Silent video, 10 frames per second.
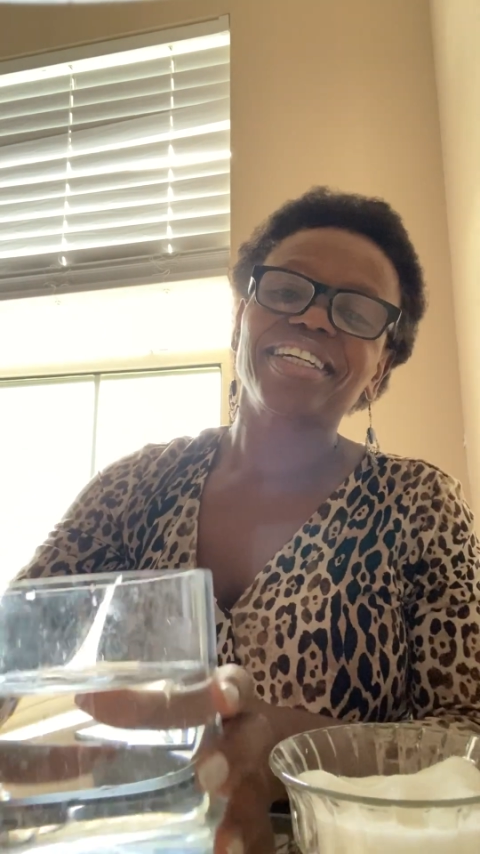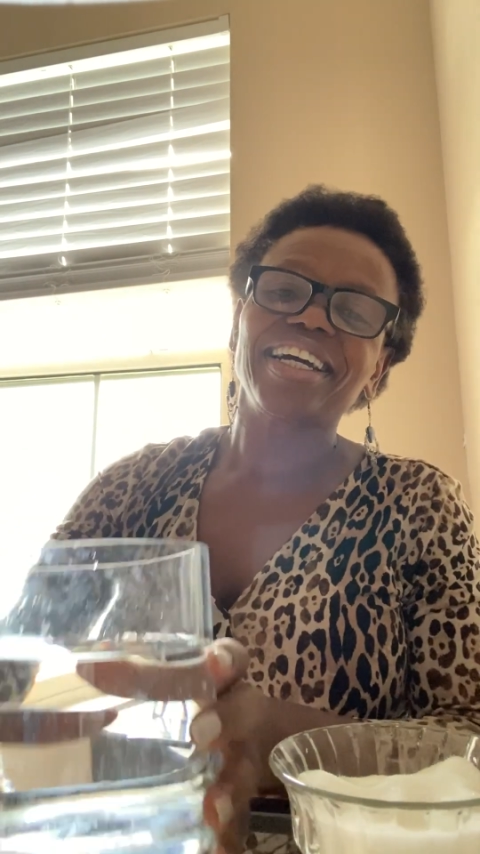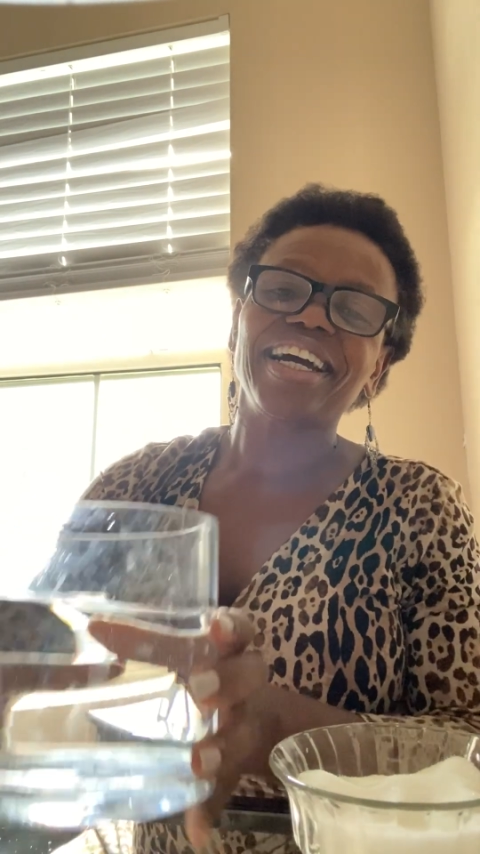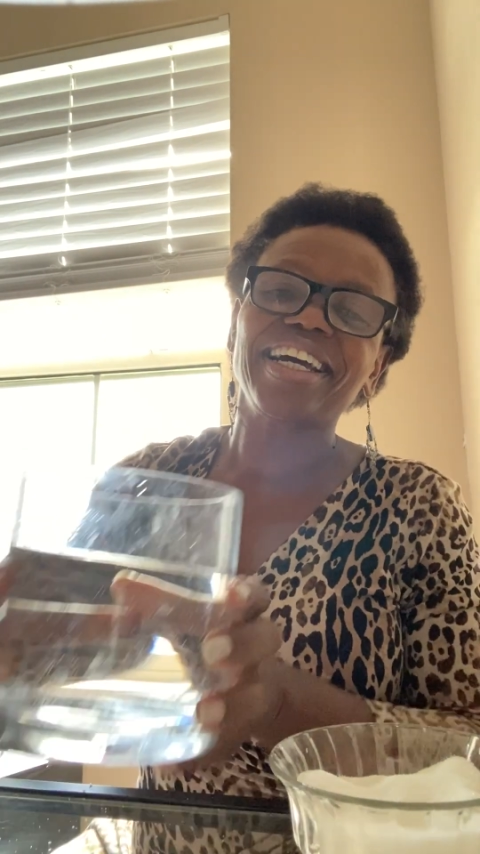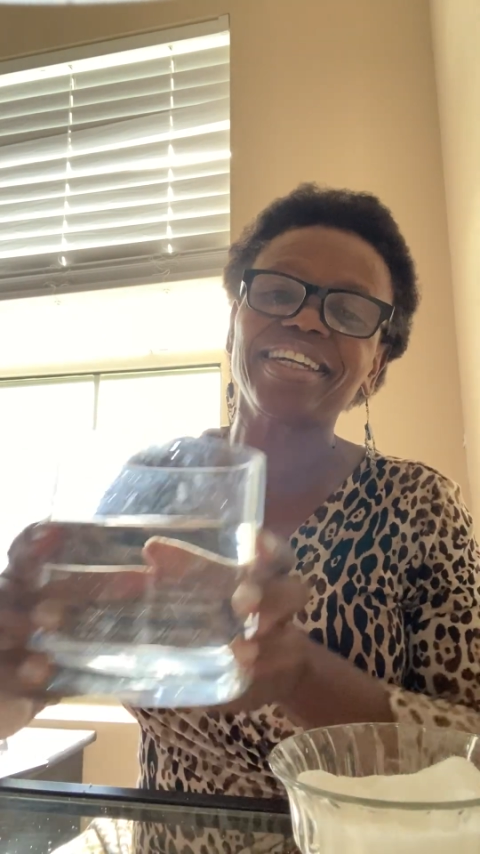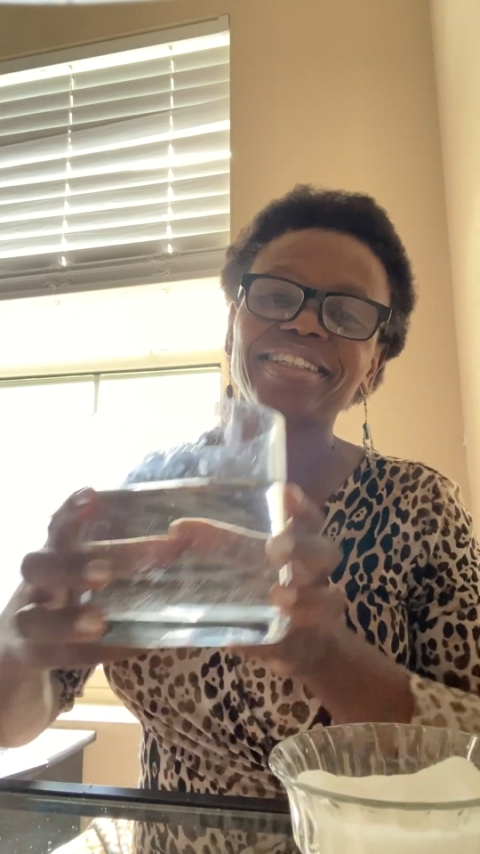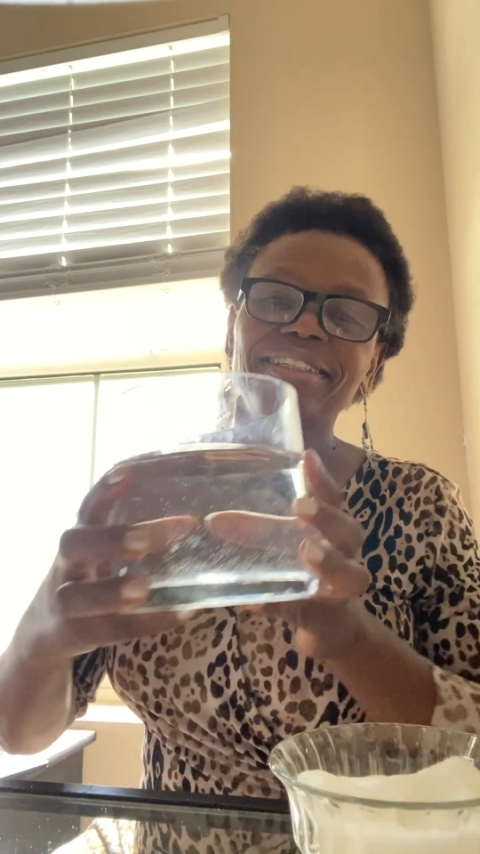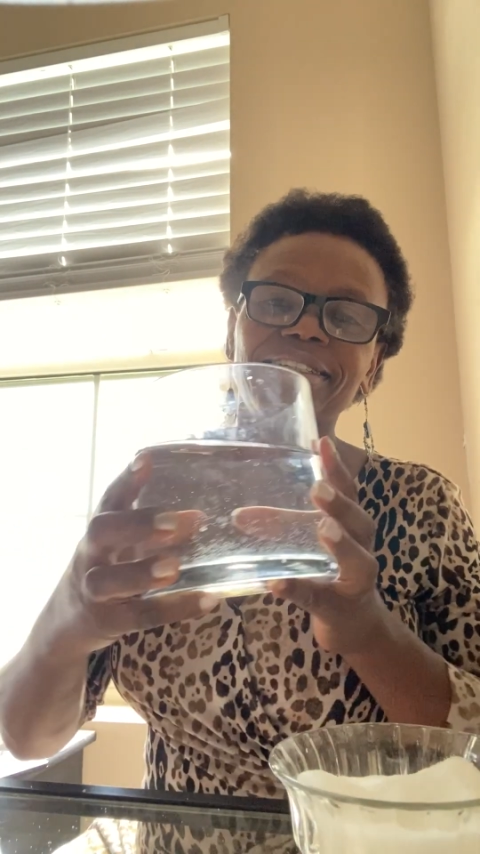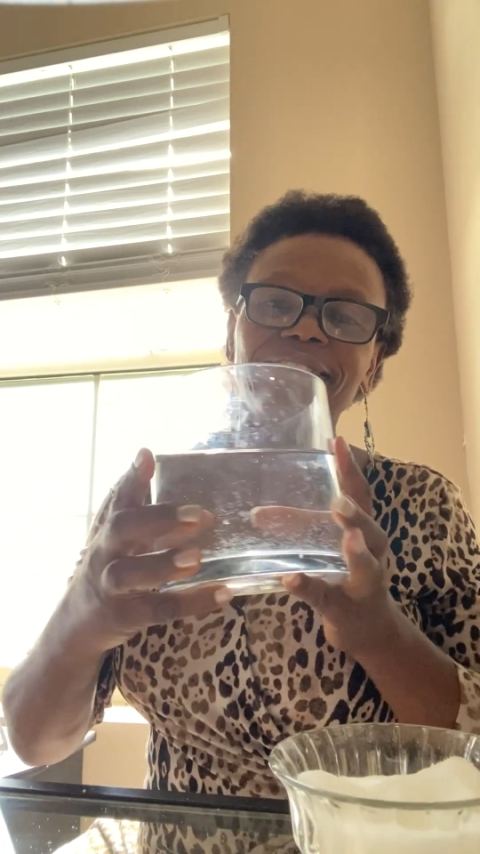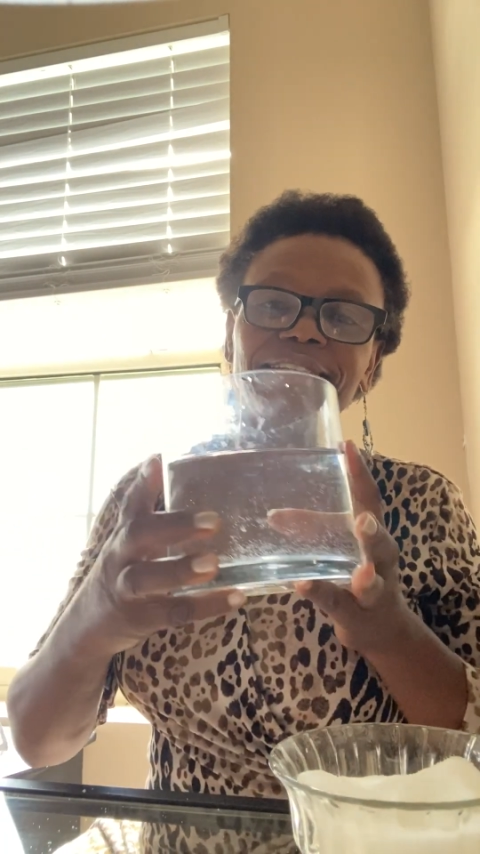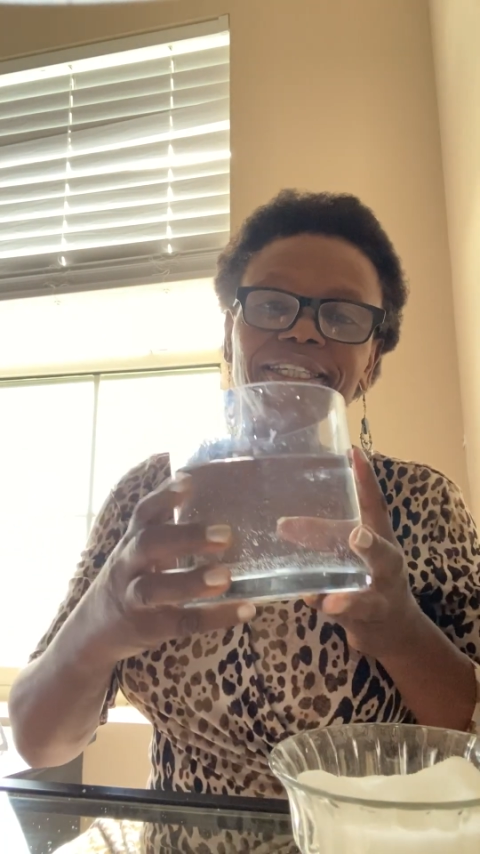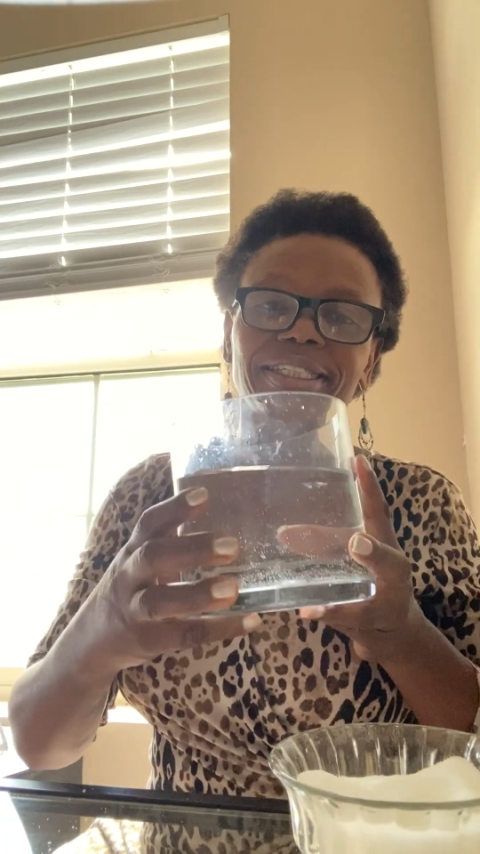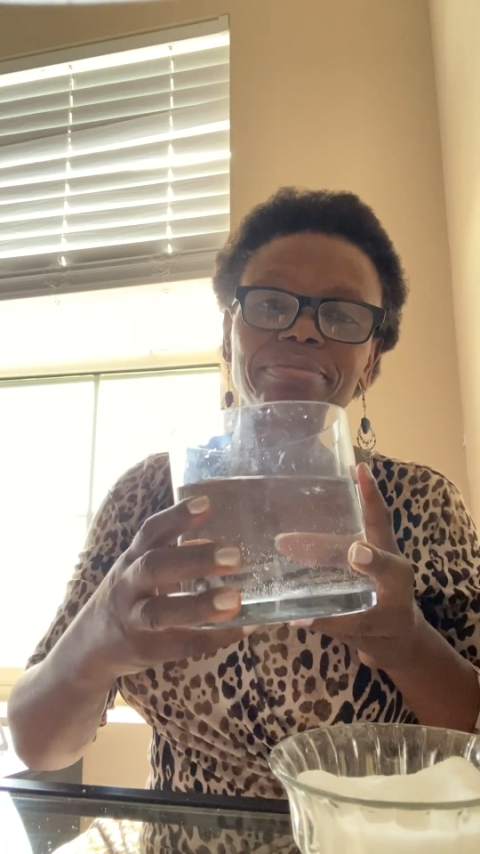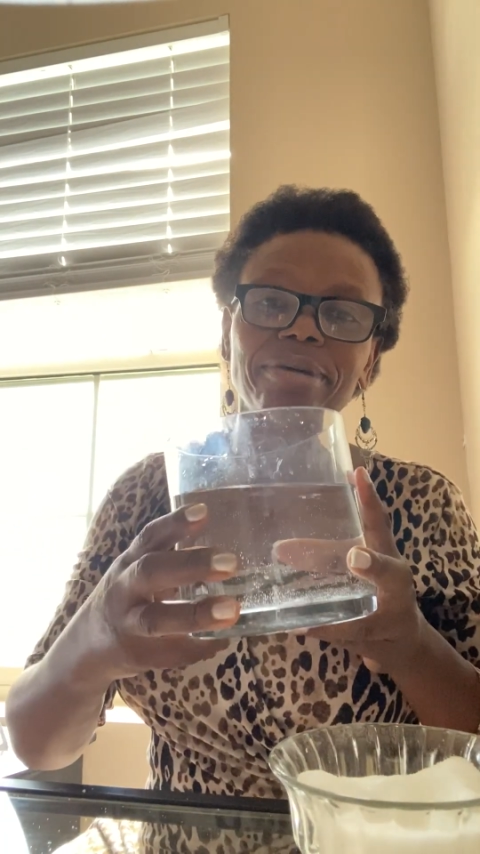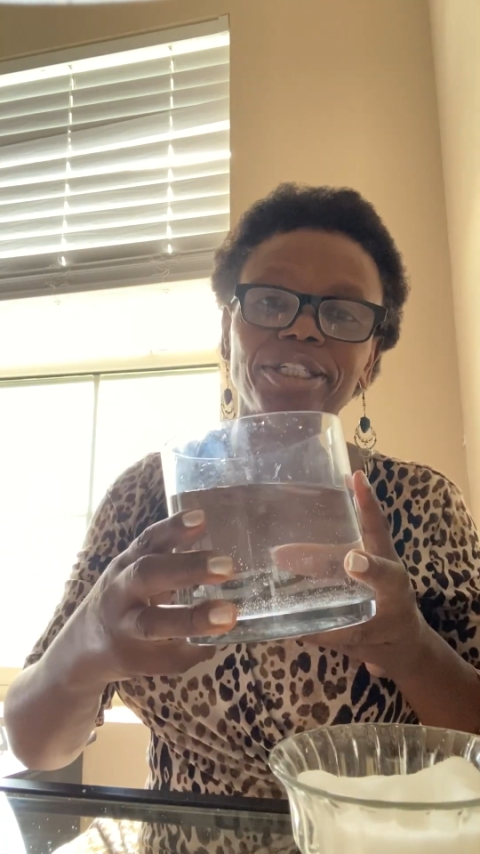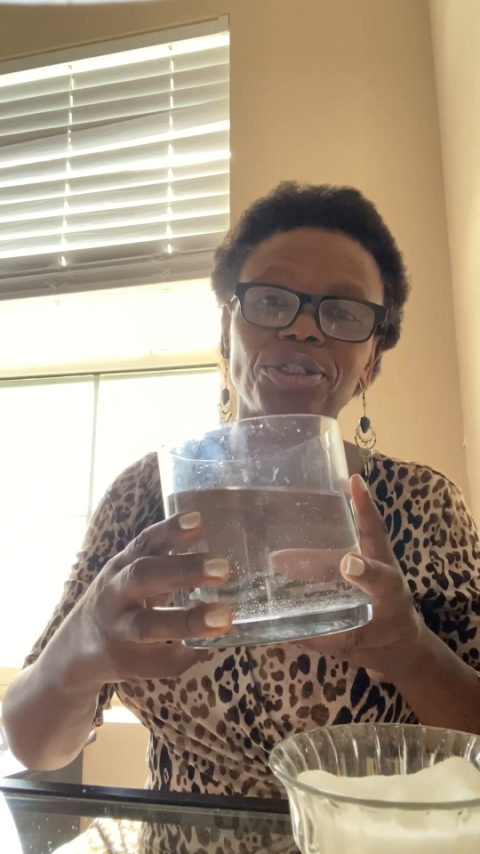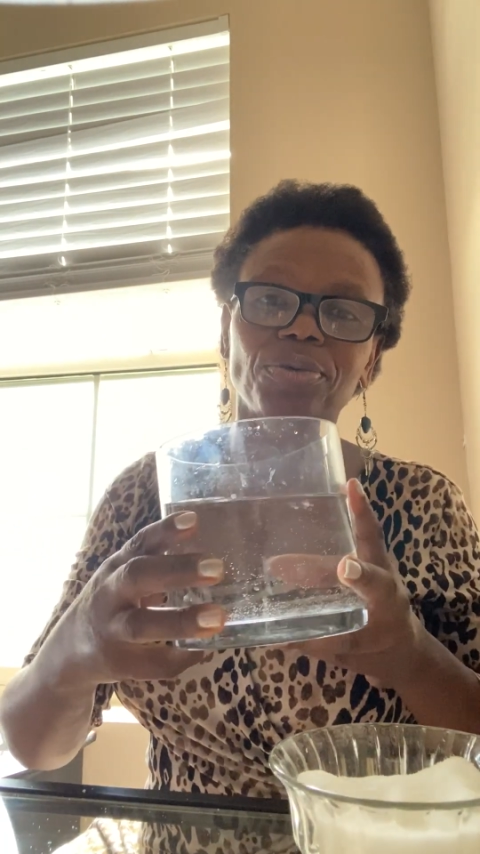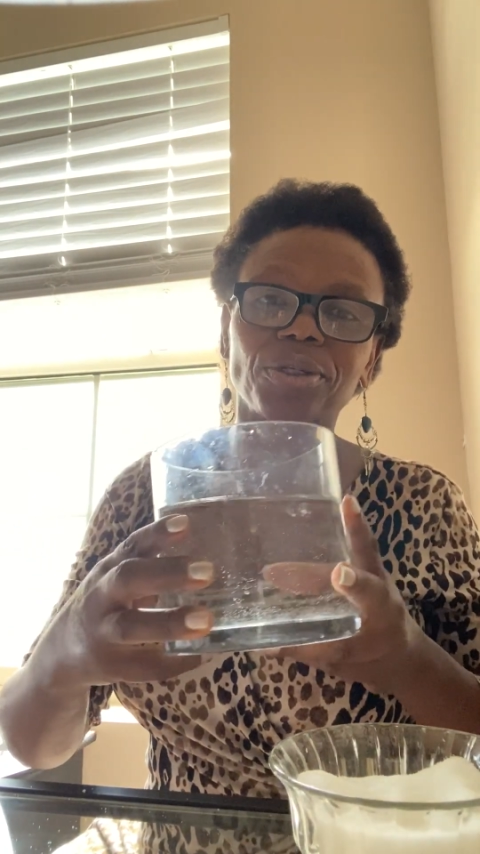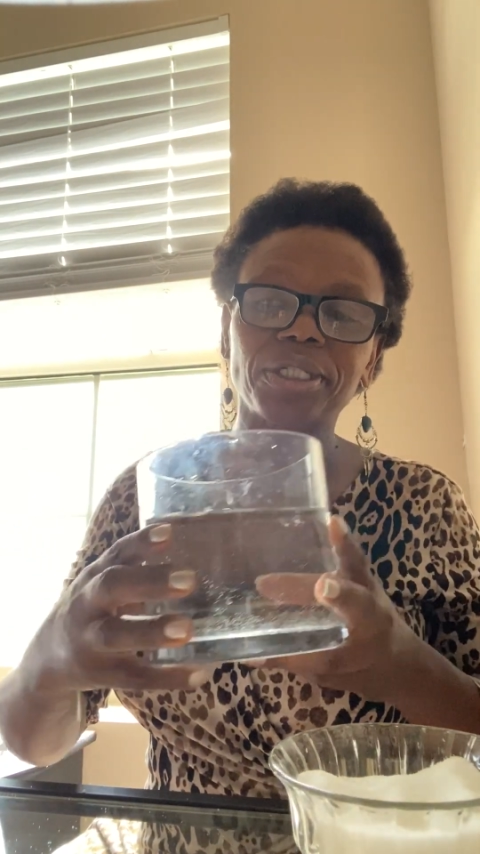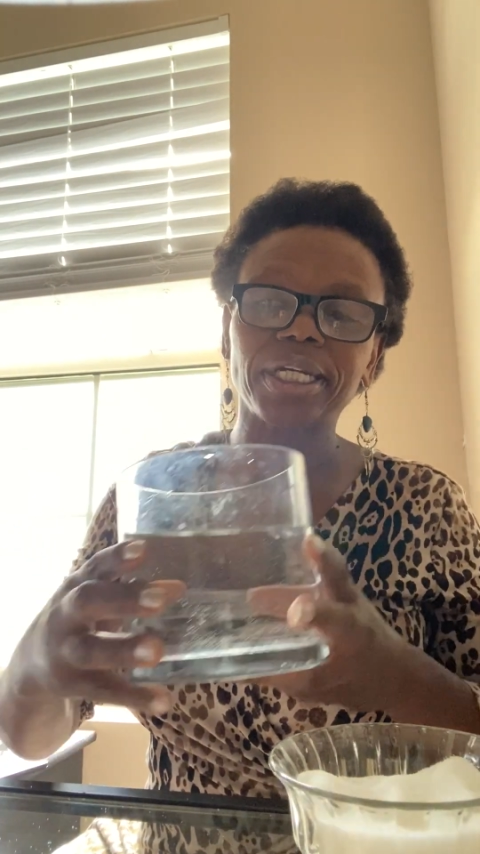and this much
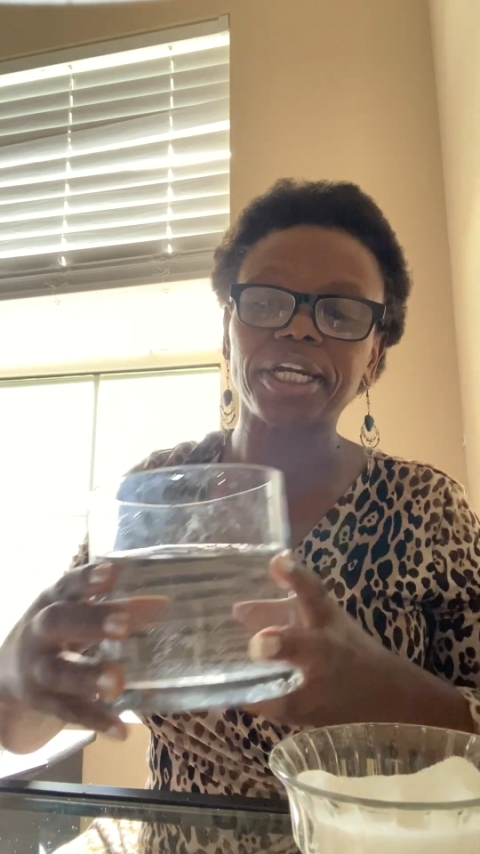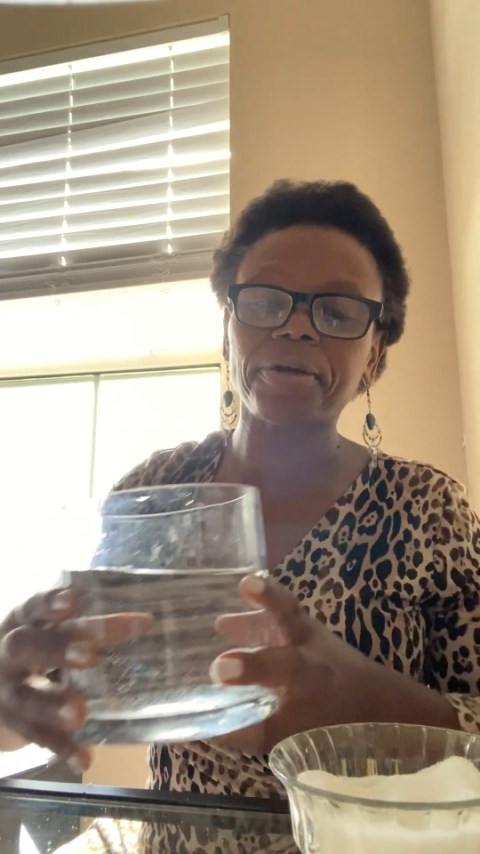water.